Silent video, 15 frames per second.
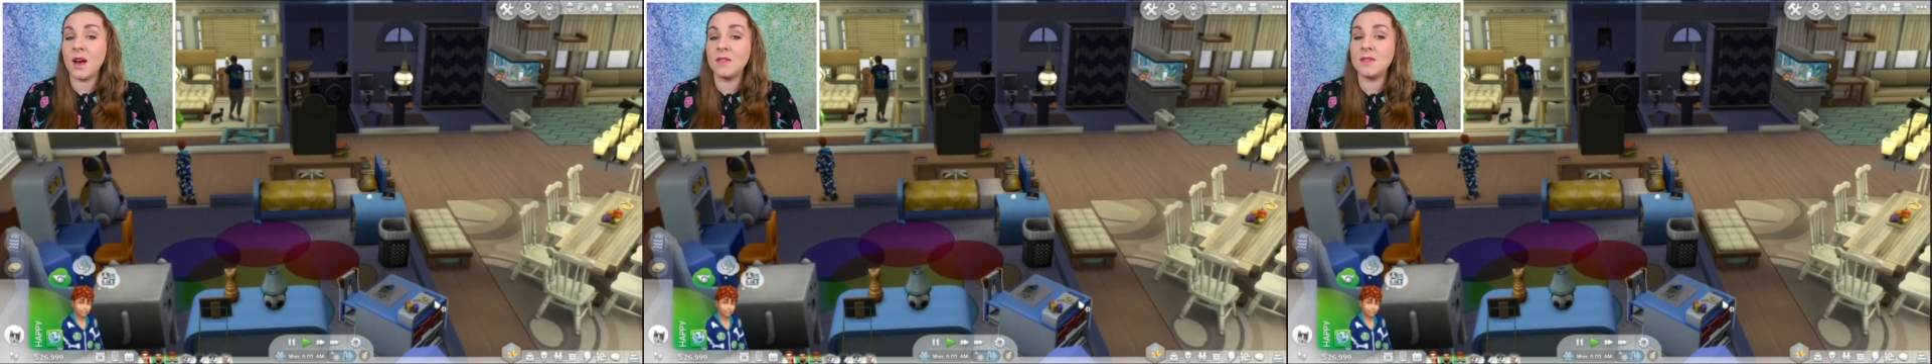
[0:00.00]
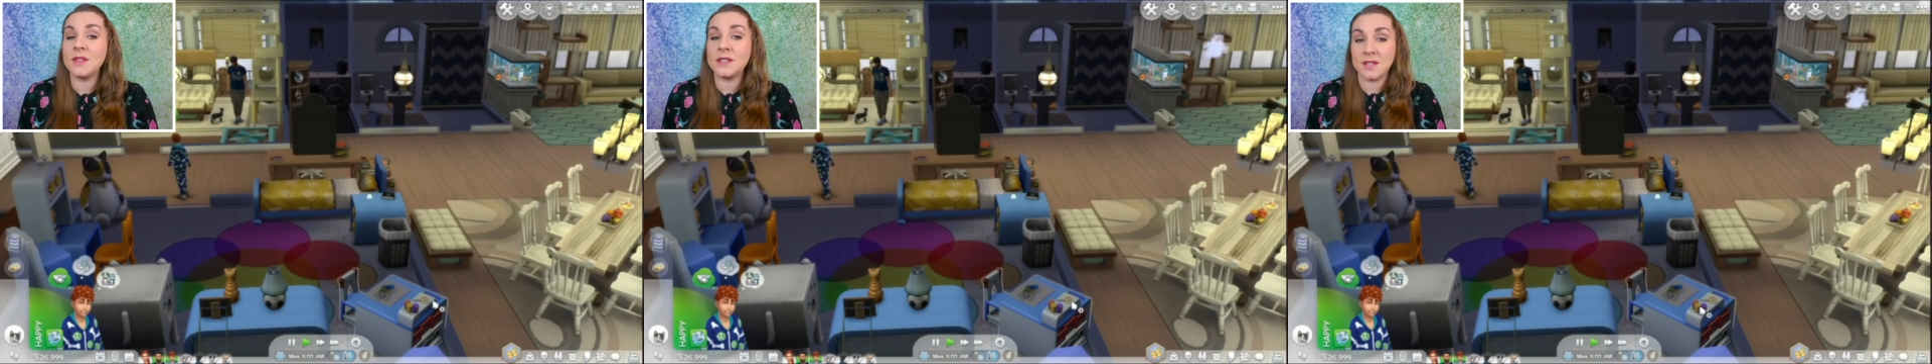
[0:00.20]

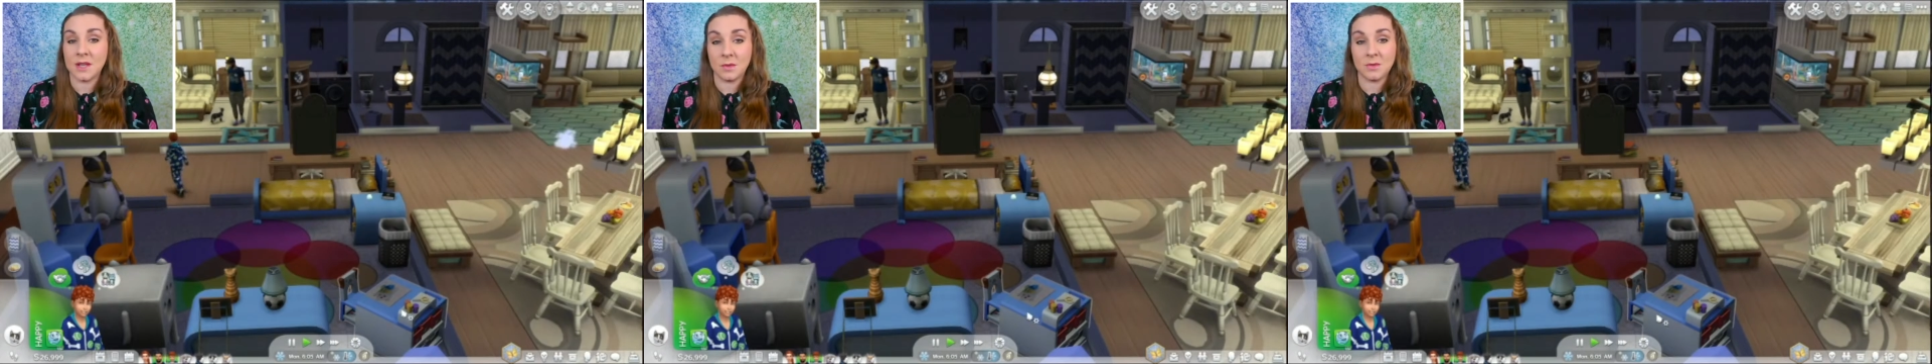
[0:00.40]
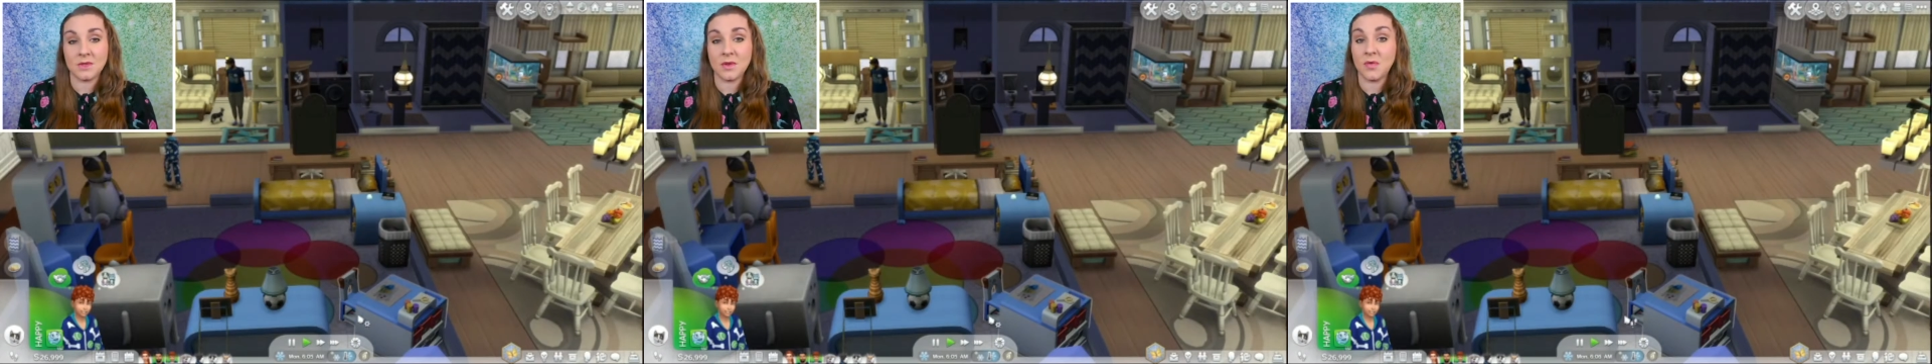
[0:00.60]
of the
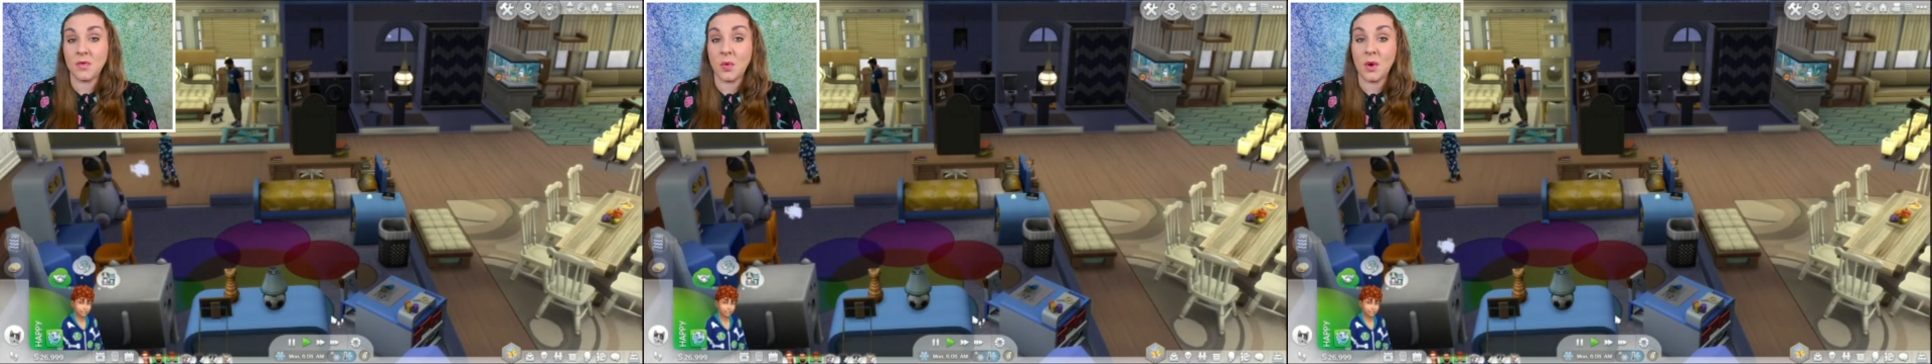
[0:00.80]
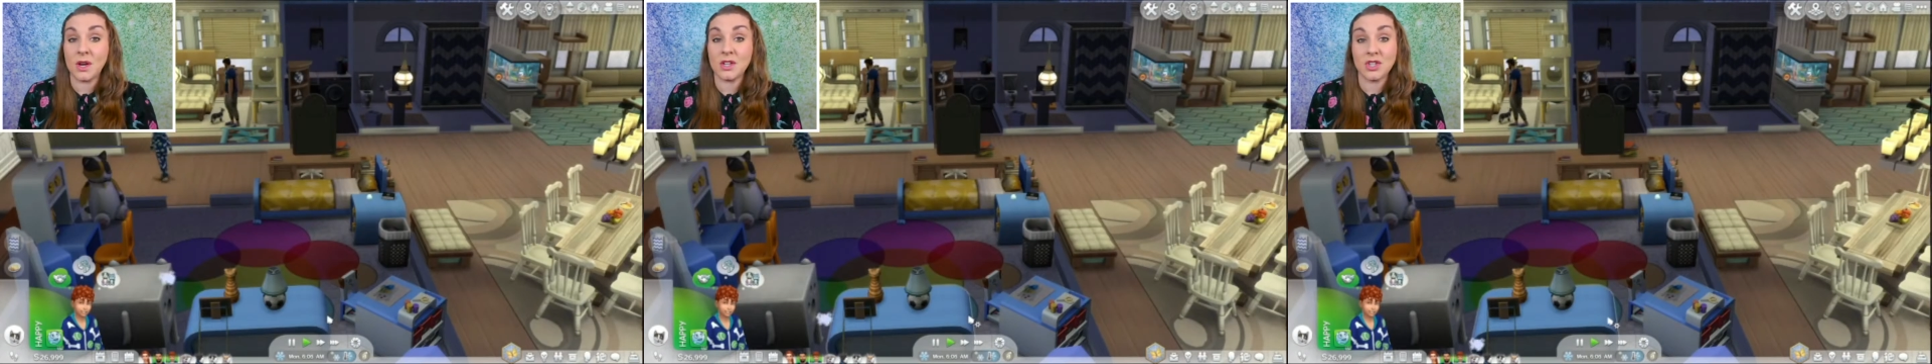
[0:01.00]
Sims
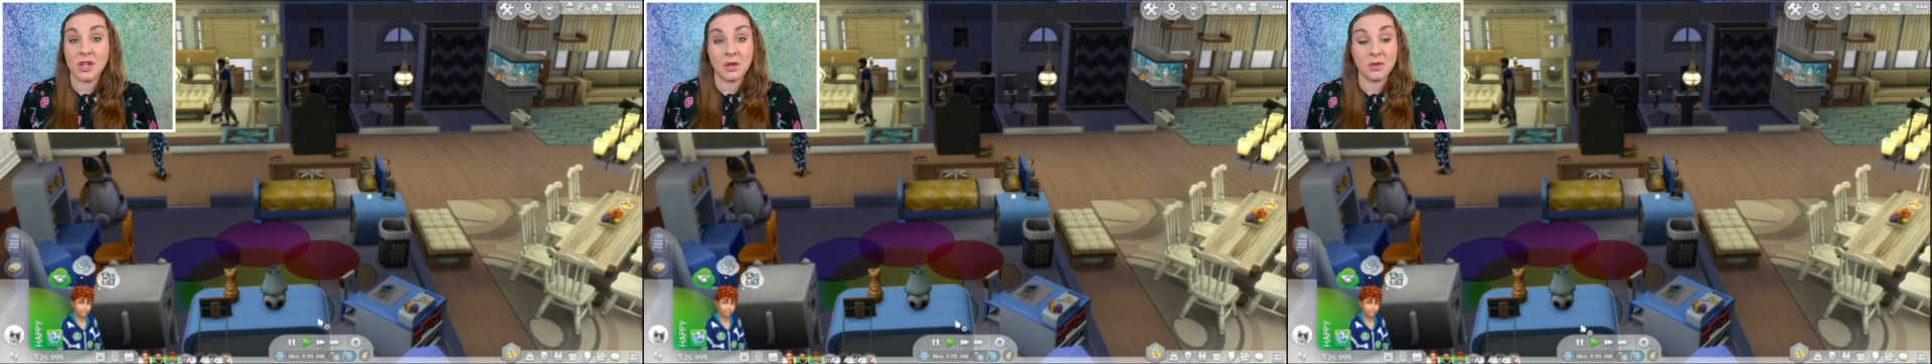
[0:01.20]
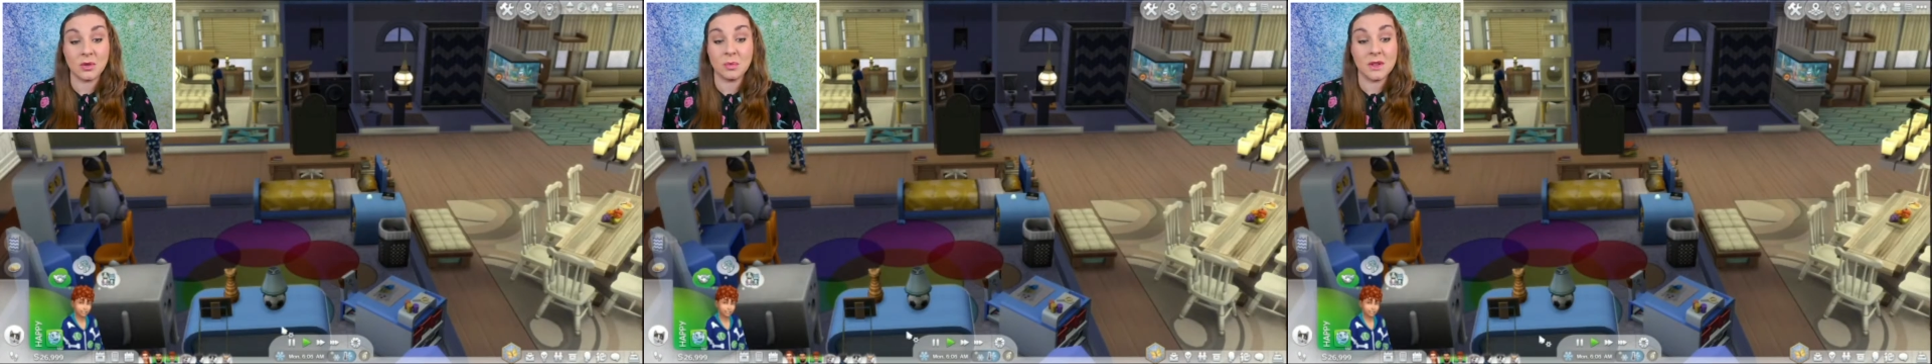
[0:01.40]
4
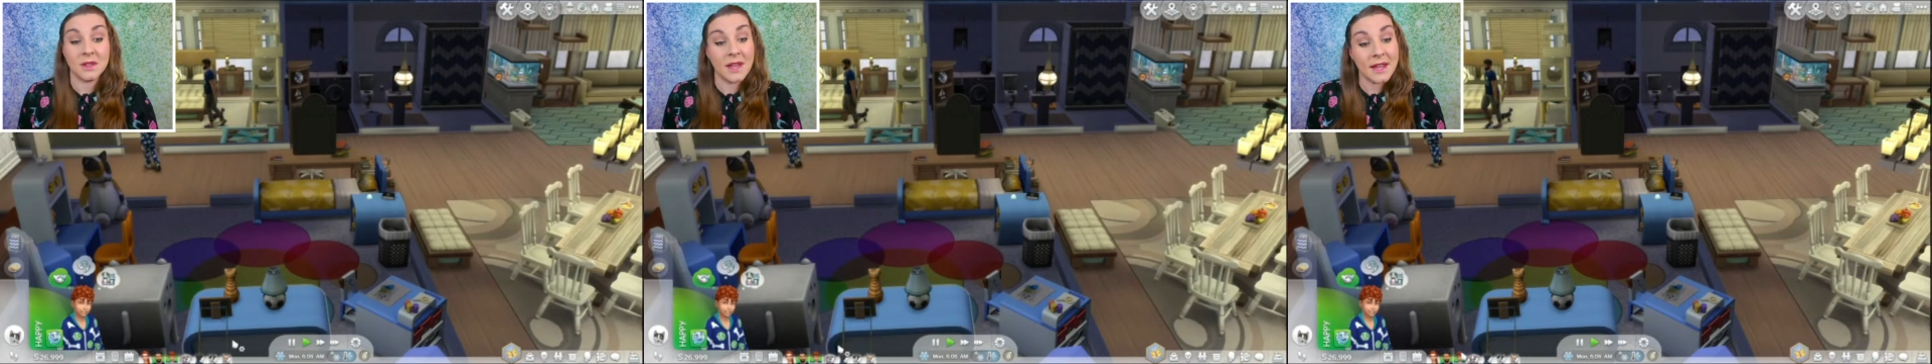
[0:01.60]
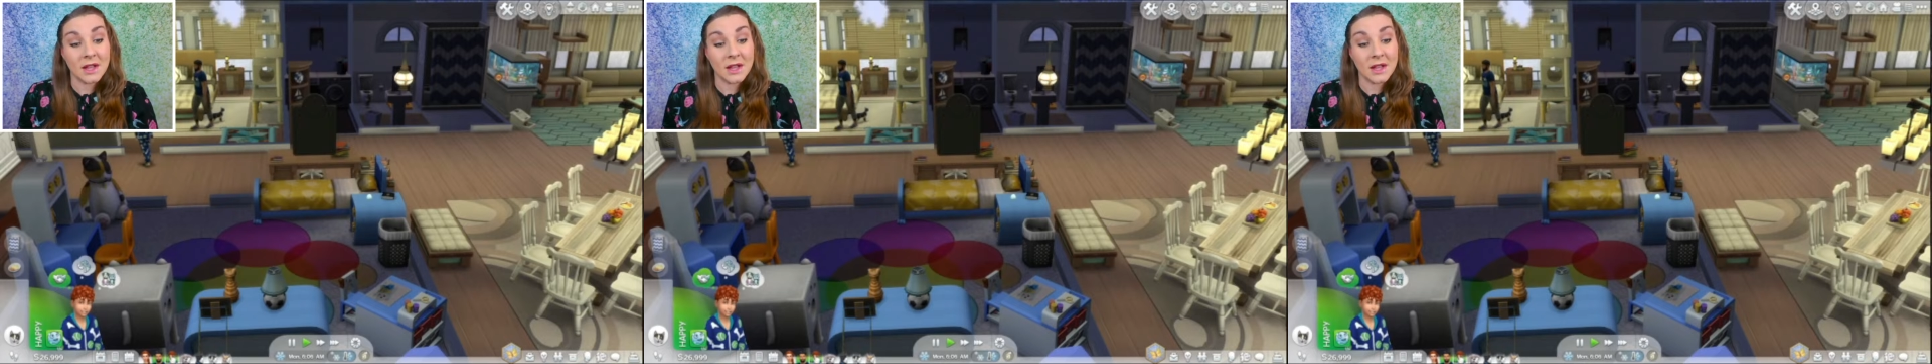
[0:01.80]
Shelter Play